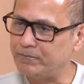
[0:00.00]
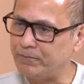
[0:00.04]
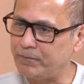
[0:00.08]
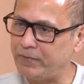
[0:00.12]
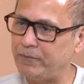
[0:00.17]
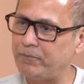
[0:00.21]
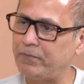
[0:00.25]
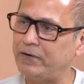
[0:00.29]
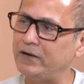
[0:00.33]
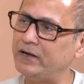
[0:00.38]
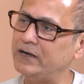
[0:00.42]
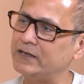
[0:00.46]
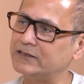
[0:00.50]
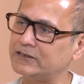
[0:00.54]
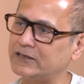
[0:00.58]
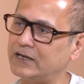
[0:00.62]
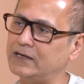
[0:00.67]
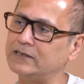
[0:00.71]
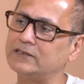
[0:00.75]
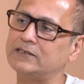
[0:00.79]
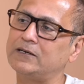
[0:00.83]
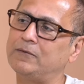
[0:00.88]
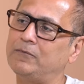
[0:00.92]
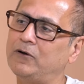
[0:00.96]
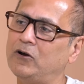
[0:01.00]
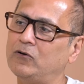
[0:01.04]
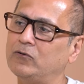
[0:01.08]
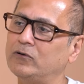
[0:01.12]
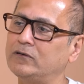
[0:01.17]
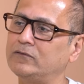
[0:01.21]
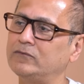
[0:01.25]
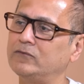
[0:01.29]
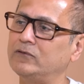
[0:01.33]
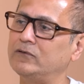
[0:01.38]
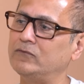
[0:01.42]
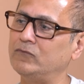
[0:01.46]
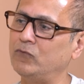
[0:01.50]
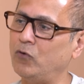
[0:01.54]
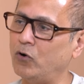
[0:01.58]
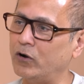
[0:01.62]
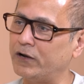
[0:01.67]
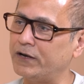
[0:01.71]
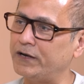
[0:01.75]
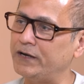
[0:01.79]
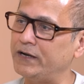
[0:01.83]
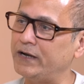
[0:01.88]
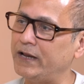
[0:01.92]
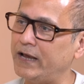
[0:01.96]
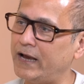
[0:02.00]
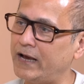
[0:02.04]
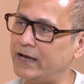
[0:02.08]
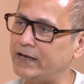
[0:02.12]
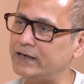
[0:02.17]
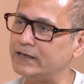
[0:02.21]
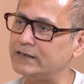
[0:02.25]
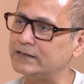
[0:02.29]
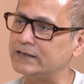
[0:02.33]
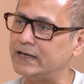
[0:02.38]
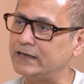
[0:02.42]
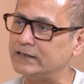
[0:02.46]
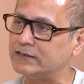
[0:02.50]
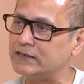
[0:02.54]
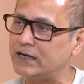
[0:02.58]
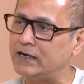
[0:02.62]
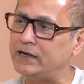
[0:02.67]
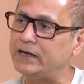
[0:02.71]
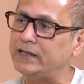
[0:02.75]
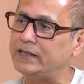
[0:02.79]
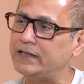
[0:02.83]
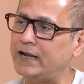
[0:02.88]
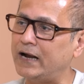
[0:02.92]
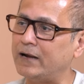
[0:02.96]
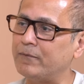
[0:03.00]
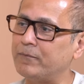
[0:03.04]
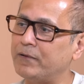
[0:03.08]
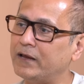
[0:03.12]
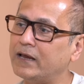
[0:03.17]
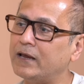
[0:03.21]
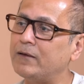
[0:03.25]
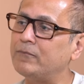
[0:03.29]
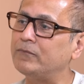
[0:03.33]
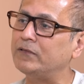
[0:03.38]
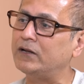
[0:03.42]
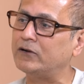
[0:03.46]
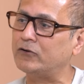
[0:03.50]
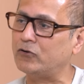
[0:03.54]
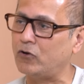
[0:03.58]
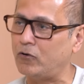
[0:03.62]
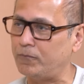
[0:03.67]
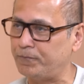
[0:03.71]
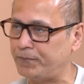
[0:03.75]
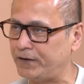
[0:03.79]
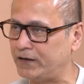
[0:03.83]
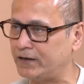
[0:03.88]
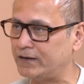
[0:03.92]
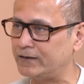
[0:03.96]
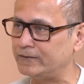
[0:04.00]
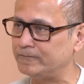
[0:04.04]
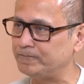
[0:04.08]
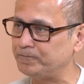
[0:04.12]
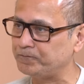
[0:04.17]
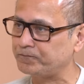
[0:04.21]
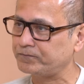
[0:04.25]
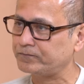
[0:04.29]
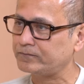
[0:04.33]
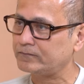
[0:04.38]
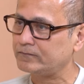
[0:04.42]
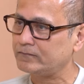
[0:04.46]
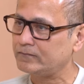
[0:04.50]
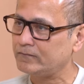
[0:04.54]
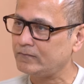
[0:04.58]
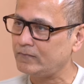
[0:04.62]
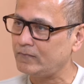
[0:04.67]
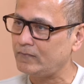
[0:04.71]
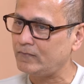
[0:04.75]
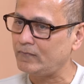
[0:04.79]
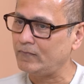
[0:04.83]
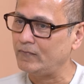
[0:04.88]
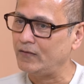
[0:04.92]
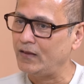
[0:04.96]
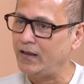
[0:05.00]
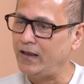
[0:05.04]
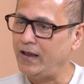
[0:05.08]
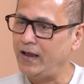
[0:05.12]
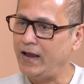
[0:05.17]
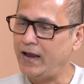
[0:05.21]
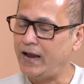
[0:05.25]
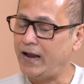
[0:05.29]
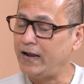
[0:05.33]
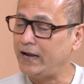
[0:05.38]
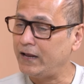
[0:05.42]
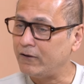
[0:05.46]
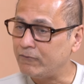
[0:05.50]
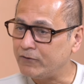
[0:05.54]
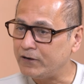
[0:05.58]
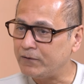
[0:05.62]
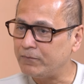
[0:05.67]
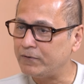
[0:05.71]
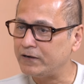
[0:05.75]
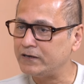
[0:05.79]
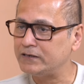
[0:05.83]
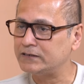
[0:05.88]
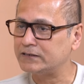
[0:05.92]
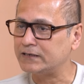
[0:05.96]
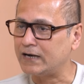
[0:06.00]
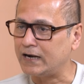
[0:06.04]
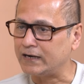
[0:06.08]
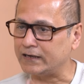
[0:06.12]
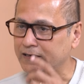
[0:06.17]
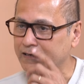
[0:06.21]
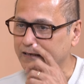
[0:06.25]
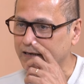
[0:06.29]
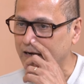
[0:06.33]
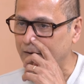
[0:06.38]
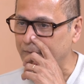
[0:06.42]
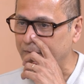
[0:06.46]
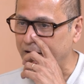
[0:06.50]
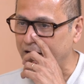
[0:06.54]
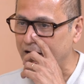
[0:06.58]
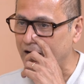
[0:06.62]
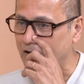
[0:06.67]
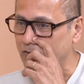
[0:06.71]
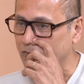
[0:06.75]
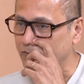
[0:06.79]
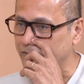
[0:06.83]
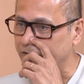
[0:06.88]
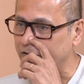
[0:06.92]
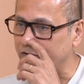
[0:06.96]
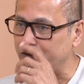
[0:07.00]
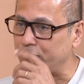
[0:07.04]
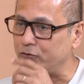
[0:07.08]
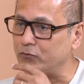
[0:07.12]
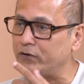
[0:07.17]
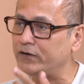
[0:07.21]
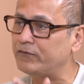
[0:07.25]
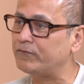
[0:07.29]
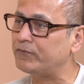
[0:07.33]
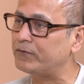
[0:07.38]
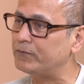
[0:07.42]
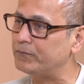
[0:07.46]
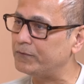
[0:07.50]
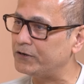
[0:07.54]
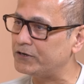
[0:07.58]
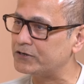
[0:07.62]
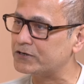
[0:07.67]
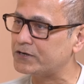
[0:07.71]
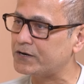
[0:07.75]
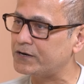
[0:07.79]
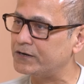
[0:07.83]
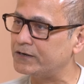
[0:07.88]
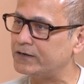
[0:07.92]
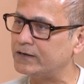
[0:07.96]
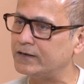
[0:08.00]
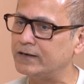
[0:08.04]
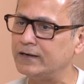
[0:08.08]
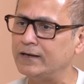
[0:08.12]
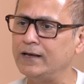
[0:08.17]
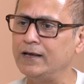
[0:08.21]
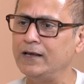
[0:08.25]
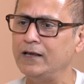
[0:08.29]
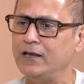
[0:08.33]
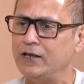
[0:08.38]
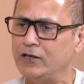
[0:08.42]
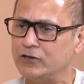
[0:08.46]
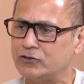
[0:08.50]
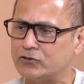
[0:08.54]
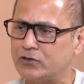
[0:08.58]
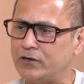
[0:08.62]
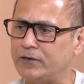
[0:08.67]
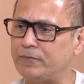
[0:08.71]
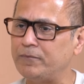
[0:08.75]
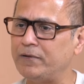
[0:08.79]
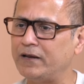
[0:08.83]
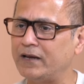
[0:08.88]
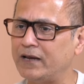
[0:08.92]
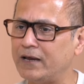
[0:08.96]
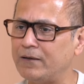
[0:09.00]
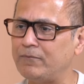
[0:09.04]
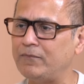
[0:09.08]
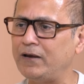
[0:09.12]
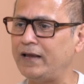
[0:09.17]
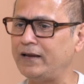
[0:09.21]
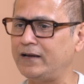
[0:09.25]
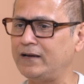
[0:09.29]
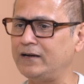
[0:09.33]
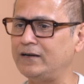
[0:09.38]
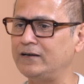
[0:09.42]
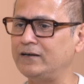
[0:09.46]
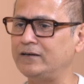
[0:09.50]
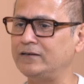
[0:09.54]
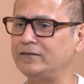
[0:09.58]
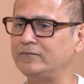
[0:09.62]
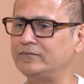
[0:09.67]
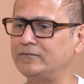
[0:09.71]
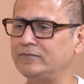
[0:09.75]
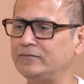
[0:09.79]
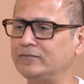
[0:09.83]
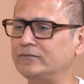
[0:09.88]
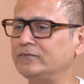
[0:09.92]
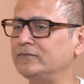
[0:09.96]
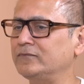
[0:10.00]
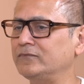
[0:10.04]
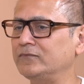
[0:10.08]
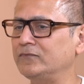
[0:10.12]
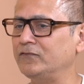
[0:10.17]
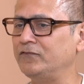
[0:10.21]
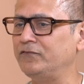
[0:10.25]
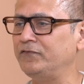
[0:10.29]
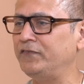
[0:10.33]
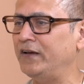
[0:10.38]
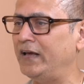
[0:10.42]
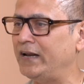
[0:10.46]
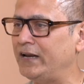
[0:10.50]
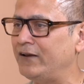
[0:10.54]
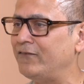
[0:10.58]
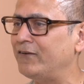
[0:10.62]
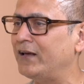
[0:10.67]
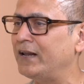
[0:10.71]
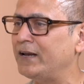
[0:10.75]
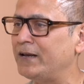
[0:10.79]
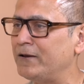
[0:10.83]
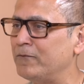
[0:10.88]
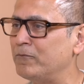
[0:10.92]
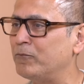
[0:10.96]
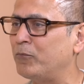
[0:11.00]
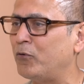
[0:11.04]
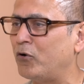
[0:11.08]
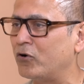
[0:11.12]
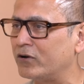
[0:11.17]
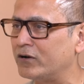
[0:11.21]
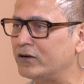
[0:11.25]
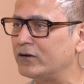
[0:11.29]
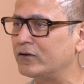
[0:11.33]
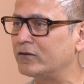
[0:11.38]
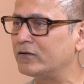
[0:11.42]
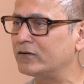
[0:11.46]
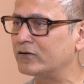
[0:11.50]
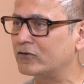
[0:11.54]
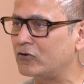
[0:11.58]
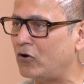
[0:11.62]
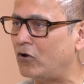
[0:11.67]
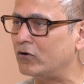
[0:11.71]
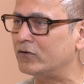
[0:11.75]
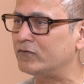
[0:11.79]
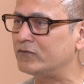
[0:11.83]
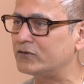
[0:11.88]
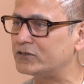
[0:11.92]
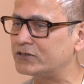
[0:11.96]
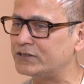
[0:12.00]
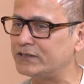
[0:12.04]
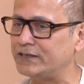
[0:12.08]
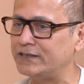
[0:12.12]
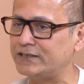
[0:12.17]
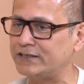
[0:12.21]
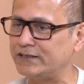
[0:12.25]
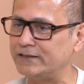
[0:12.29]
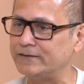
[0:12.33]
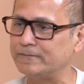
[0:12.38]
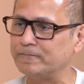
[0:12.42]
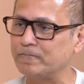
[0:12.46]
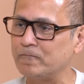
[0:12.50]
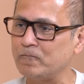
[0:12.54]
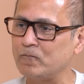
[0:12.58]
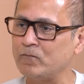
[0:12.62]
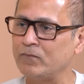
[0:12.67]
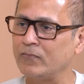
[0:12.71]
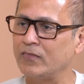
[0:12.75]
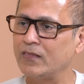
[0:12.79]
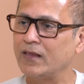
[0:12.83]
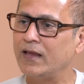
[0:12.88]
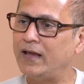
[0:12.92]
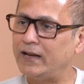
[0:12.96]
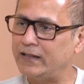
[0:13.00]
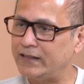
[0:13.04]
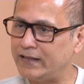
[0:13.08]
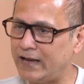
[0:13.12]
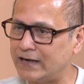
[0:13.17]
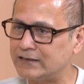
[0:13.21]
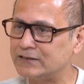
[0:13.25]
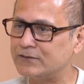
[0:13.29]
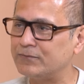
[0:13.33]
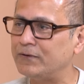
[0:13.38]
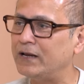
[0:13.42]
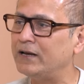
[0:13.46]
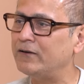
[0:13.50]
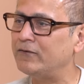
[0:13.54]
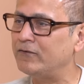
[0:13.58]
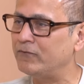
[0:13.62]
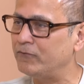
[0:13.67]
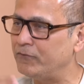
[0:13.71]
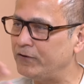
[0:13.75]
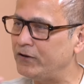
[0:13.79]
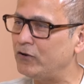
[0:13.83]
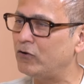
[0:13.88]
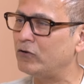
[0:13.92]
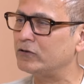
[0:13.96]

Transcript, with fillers: people discussed about what India is, and suddenly that became the topic, and everybody started coming out with new information. So it became like a very, very important conversation, and that's when we